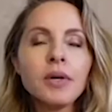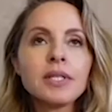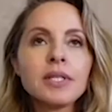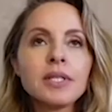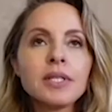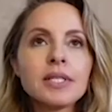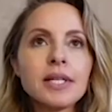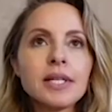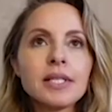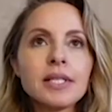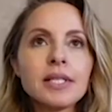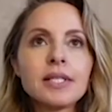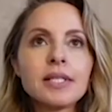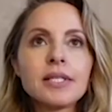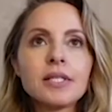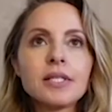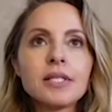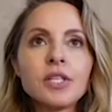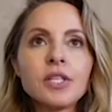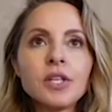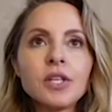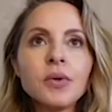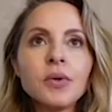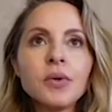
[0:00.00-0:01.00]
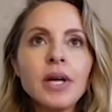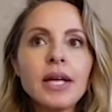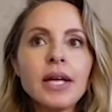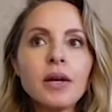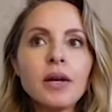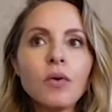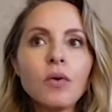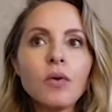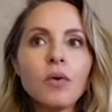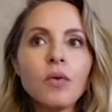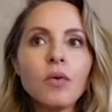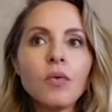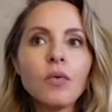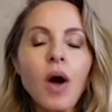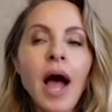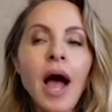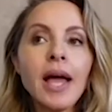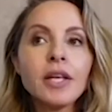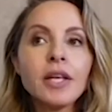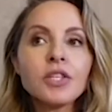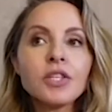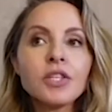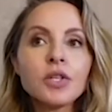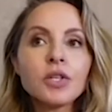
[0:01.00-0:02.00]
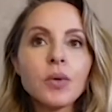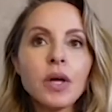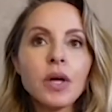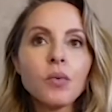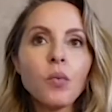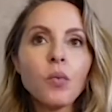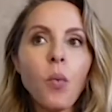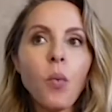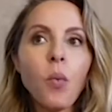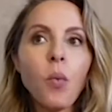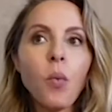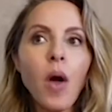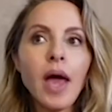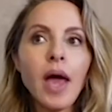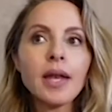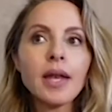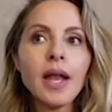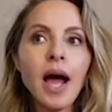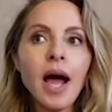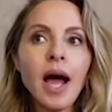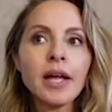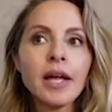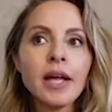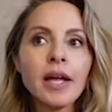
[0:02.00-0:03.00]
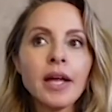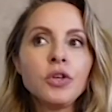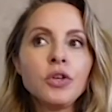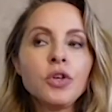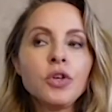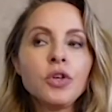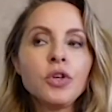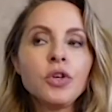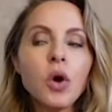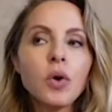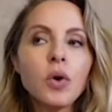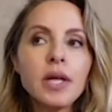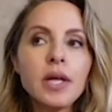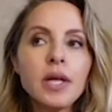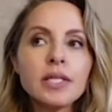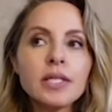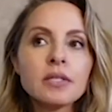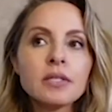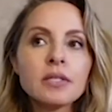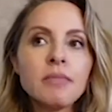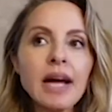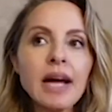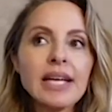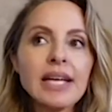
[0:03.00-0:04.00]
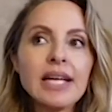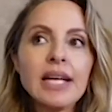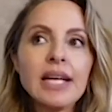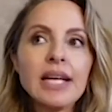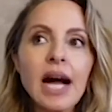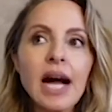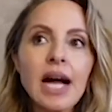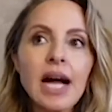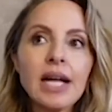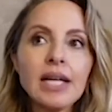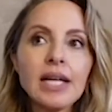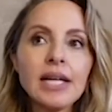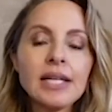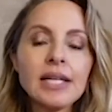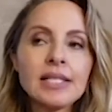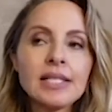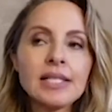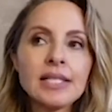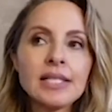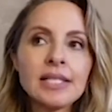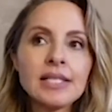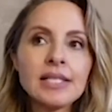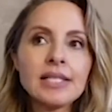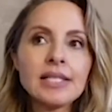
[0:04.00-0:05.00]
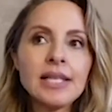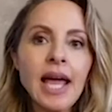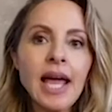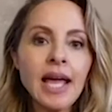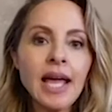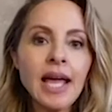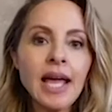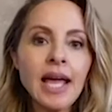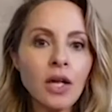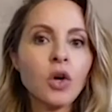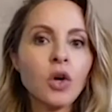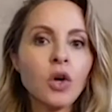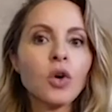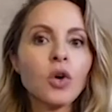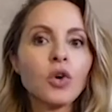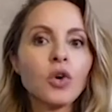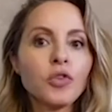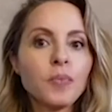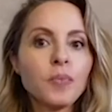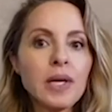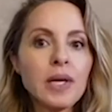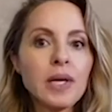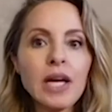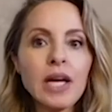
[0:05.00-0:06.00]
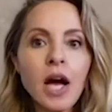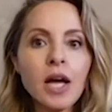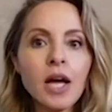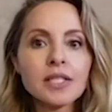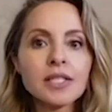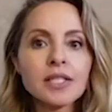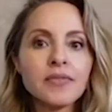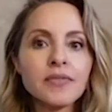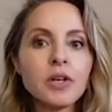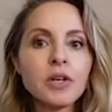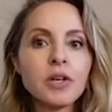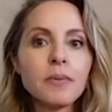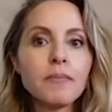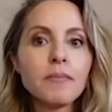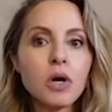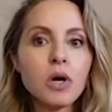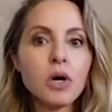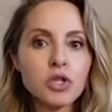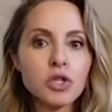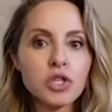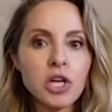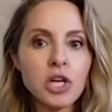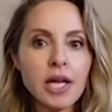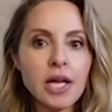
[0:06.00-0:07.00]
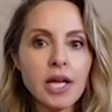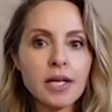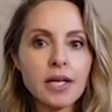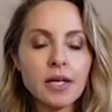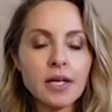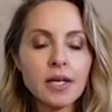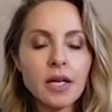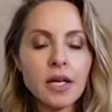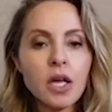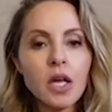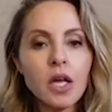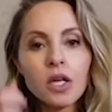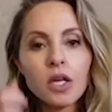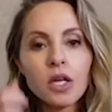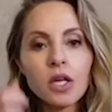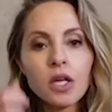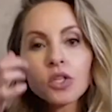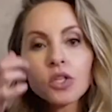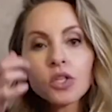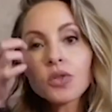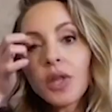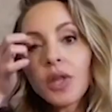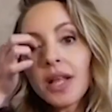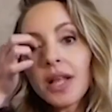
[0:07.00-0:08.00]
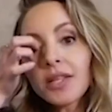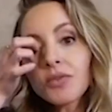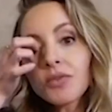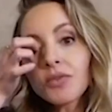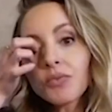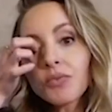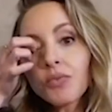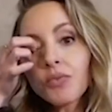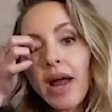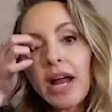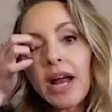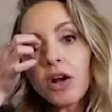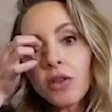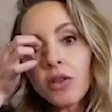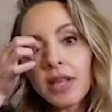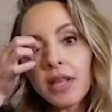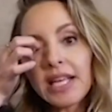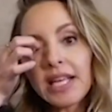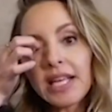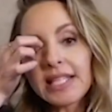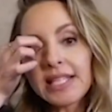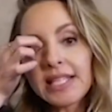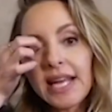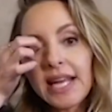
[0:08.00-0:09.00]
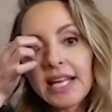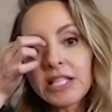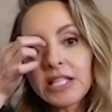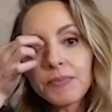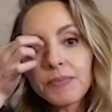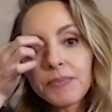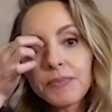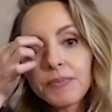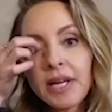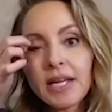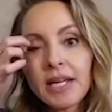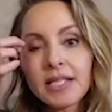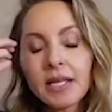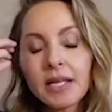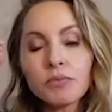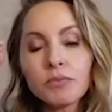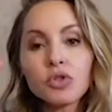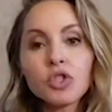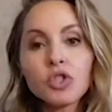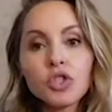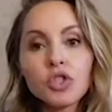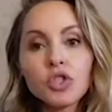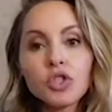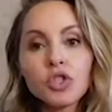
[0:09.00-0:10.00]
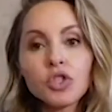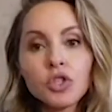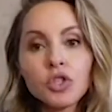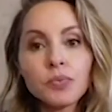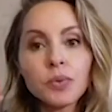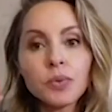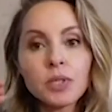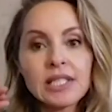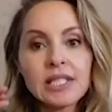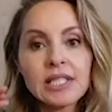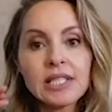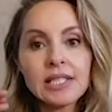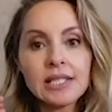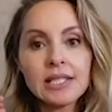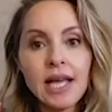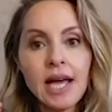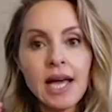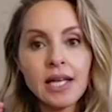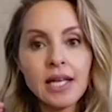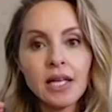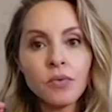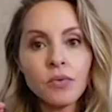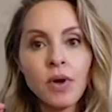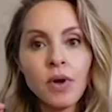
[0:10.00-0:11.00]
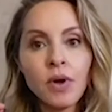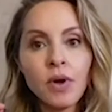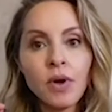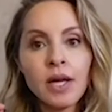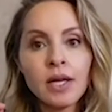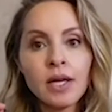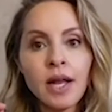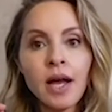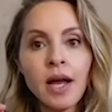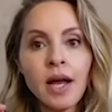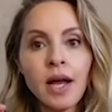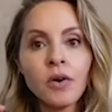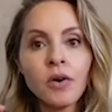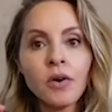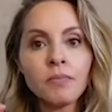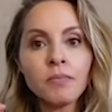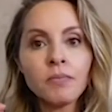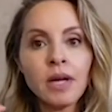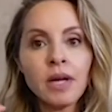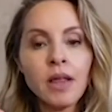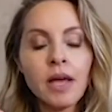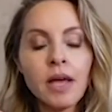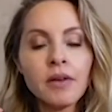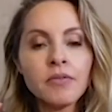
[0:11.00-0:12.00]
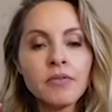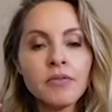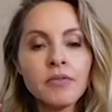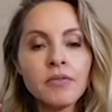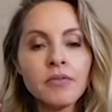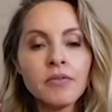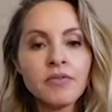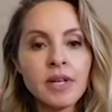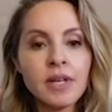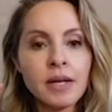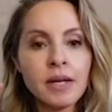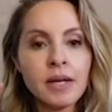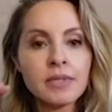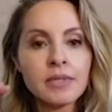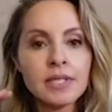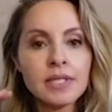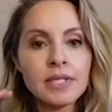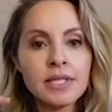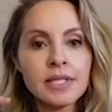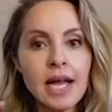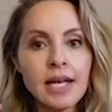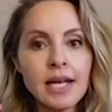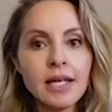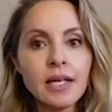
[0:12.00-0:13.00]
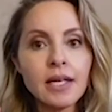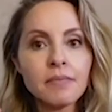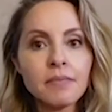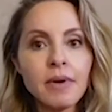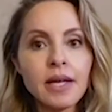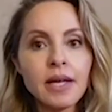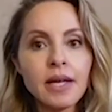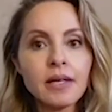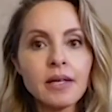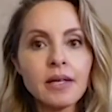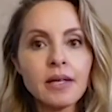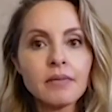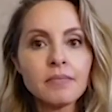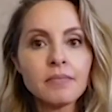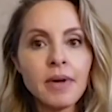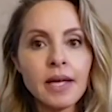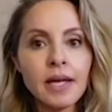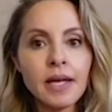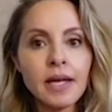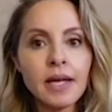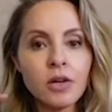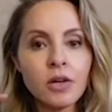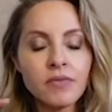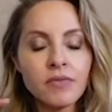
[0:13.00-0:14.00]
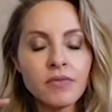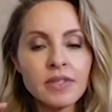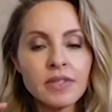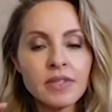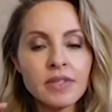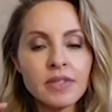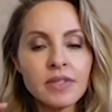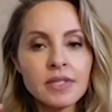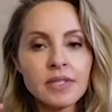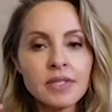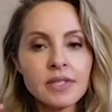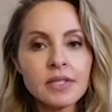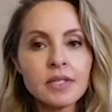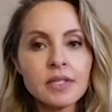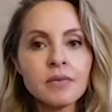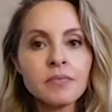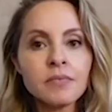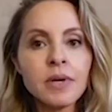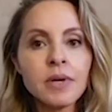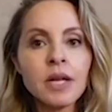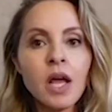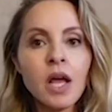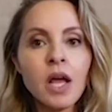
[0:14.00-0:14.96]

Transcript: say do it. I do it when I notice my gut is entangled because of an emotion. So that's rare these days because I'm super steady right now in my life and I'm steady in my nervous system. But